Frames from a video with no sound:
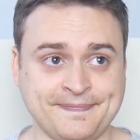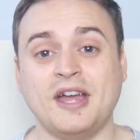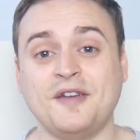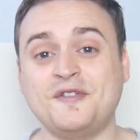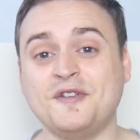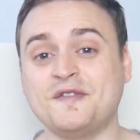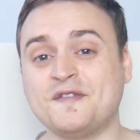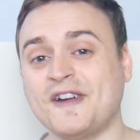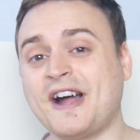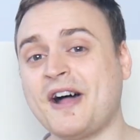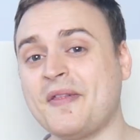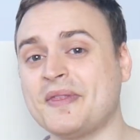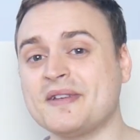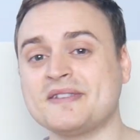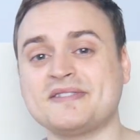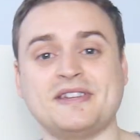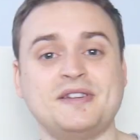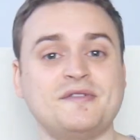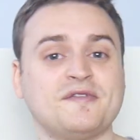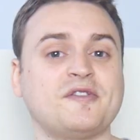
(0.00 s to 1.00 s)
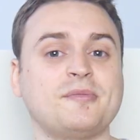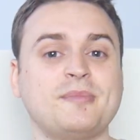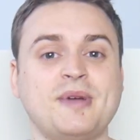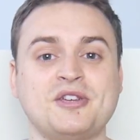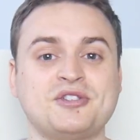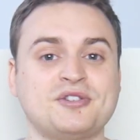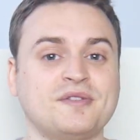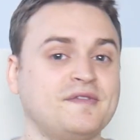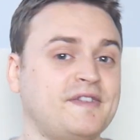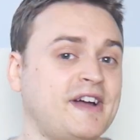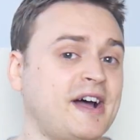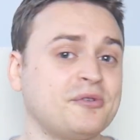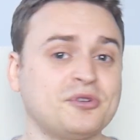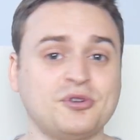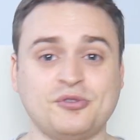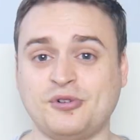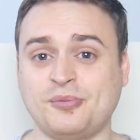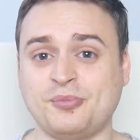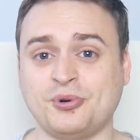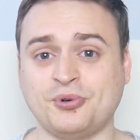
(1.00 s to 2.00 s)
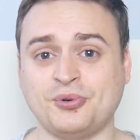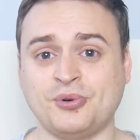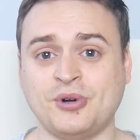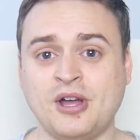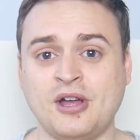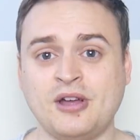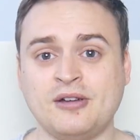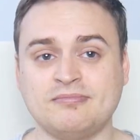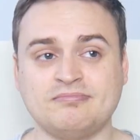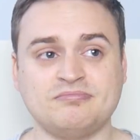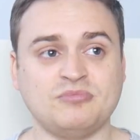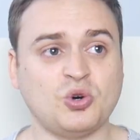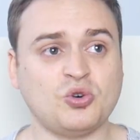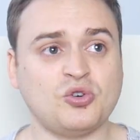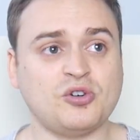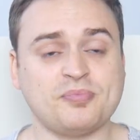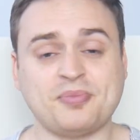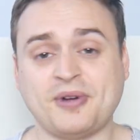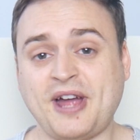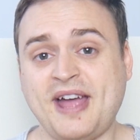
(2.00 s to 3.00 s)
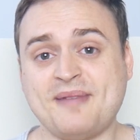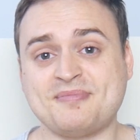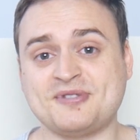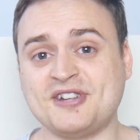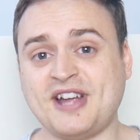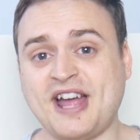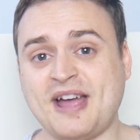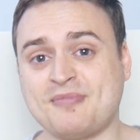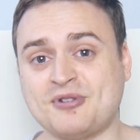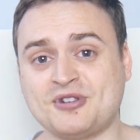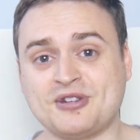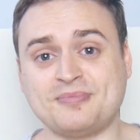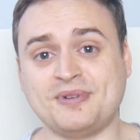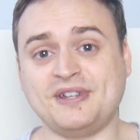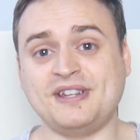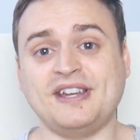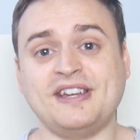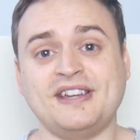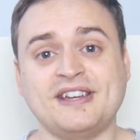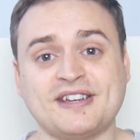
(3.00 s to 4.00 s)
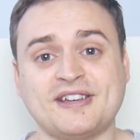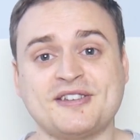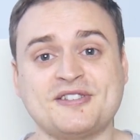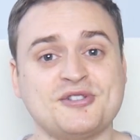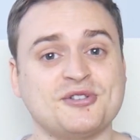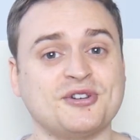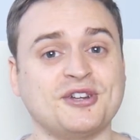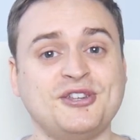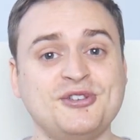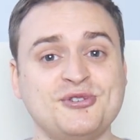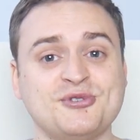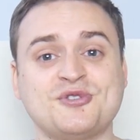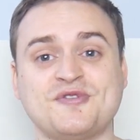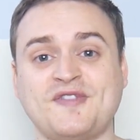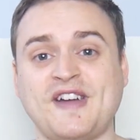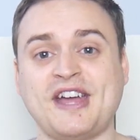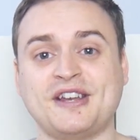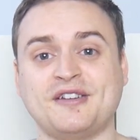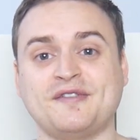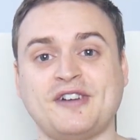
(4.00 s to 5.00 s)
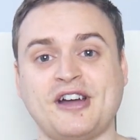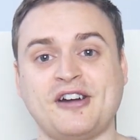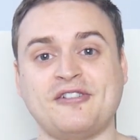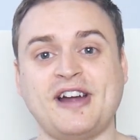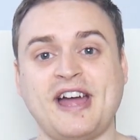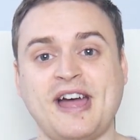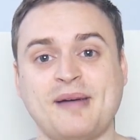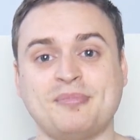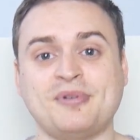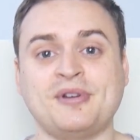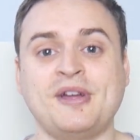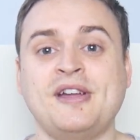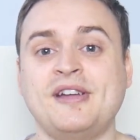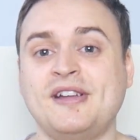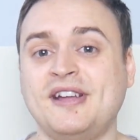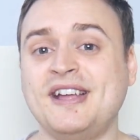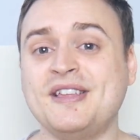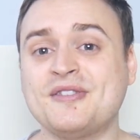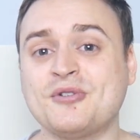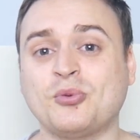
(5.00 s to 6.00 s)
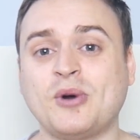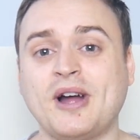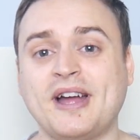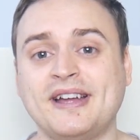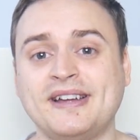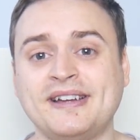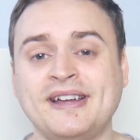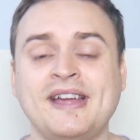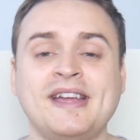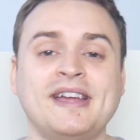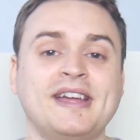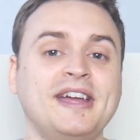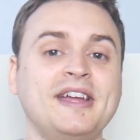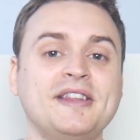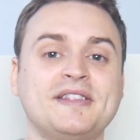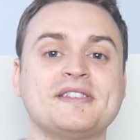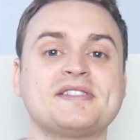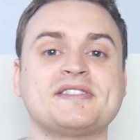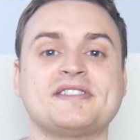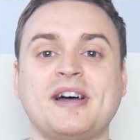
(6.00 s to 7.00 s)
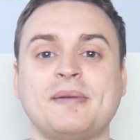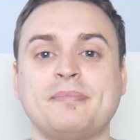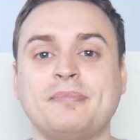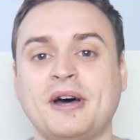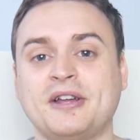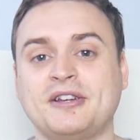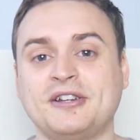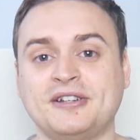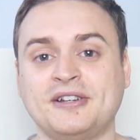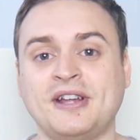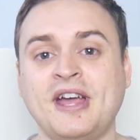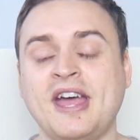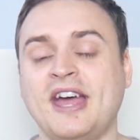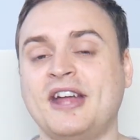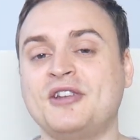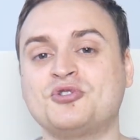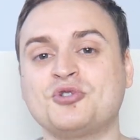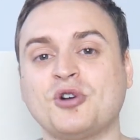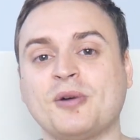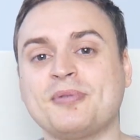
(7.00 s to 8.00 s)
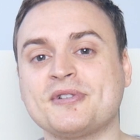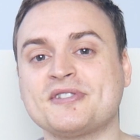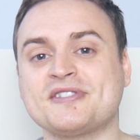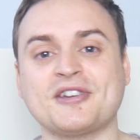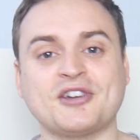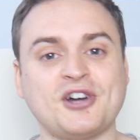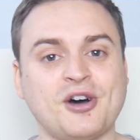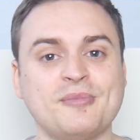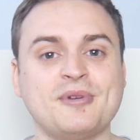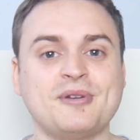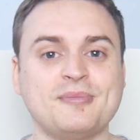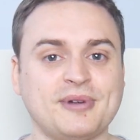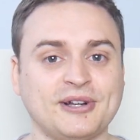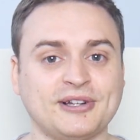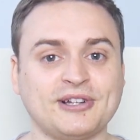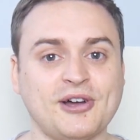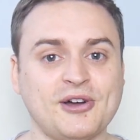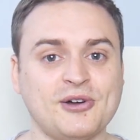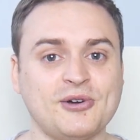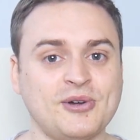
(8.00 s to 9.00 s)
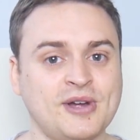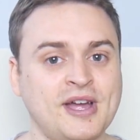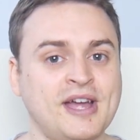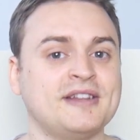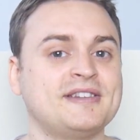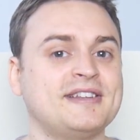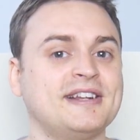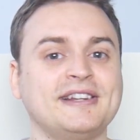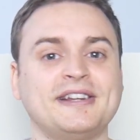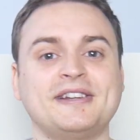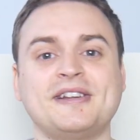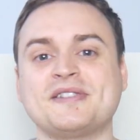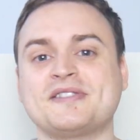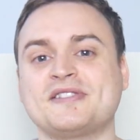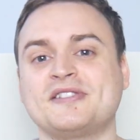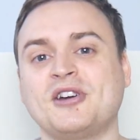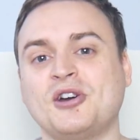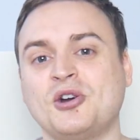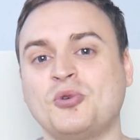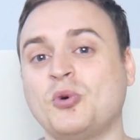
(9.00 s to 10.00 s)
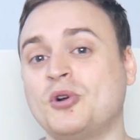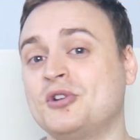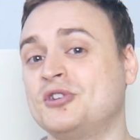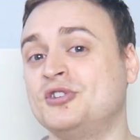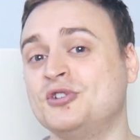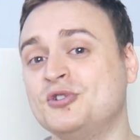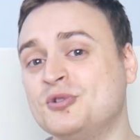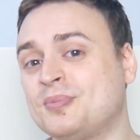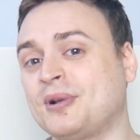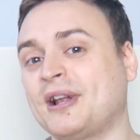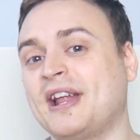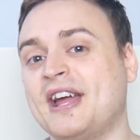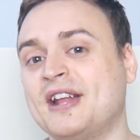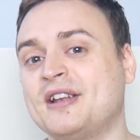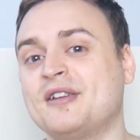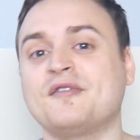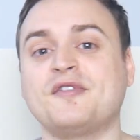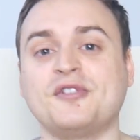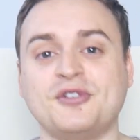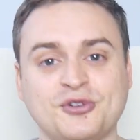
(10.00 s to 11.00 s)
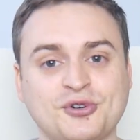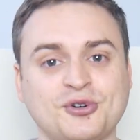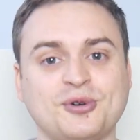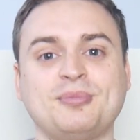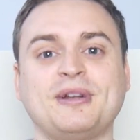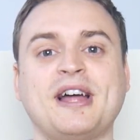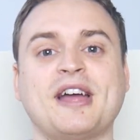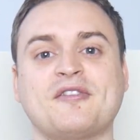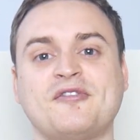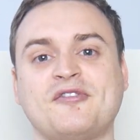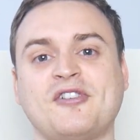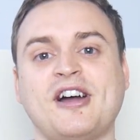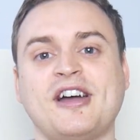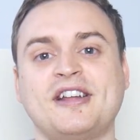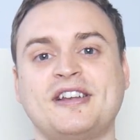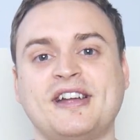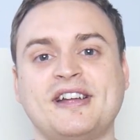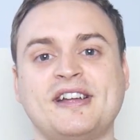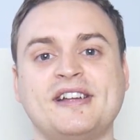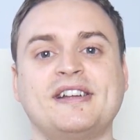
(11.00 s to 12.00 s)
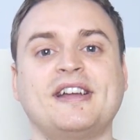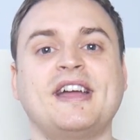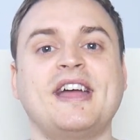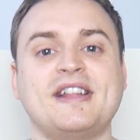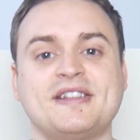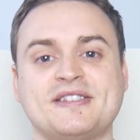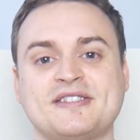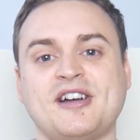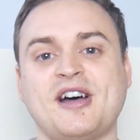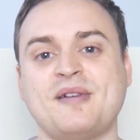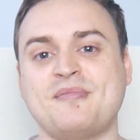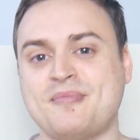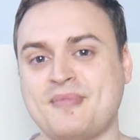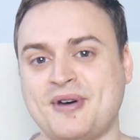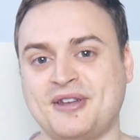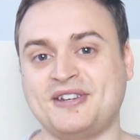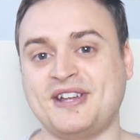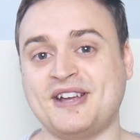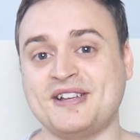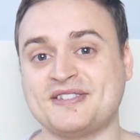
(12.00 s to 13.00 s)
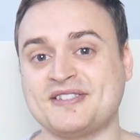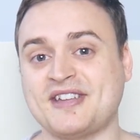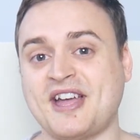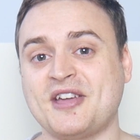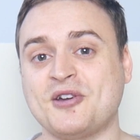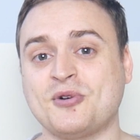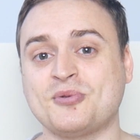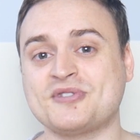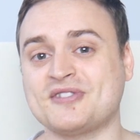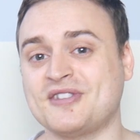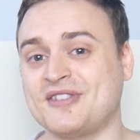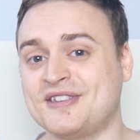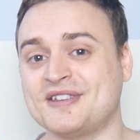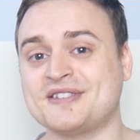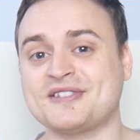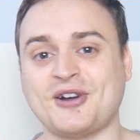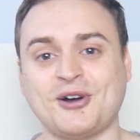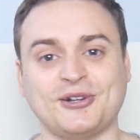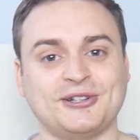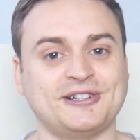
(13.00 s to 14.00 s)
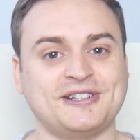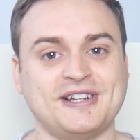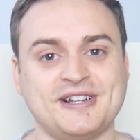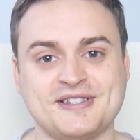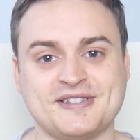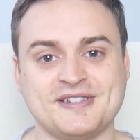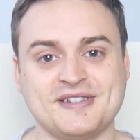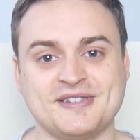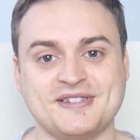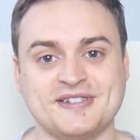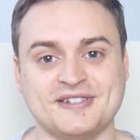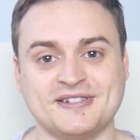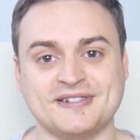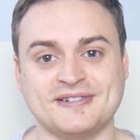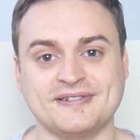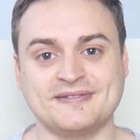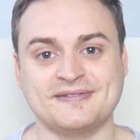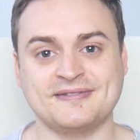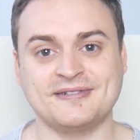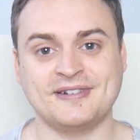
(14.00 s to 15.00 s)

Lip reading: If If you found this information valuable, or perhaps you happen to be here because you're a huge fan of our app, either way, hit the sub button and drop us a comment below to let us know what you plan for your Black Friday and Cyber Monday sales this holiday season.